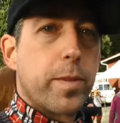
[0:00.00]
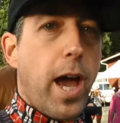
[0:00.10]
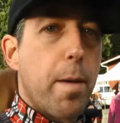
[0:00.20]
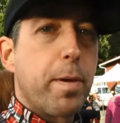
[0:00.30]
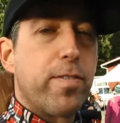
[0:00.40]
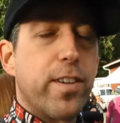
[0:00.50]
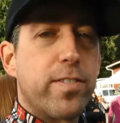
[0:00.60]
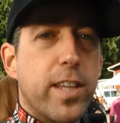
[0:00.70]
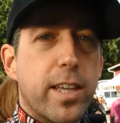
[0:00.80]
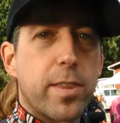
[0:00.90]
Happy
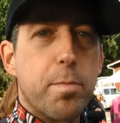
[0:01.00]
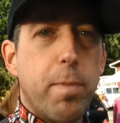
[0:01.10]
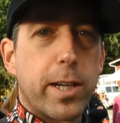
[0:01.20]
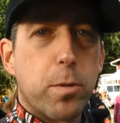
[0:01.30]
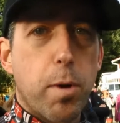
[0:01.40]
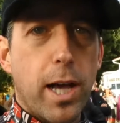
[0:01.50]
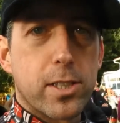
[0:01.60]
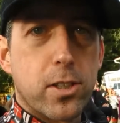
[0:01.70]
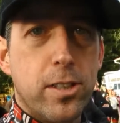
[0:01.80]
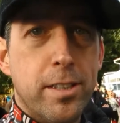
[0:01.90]
50th, Michael
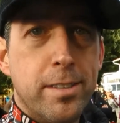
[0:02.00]
Brazel.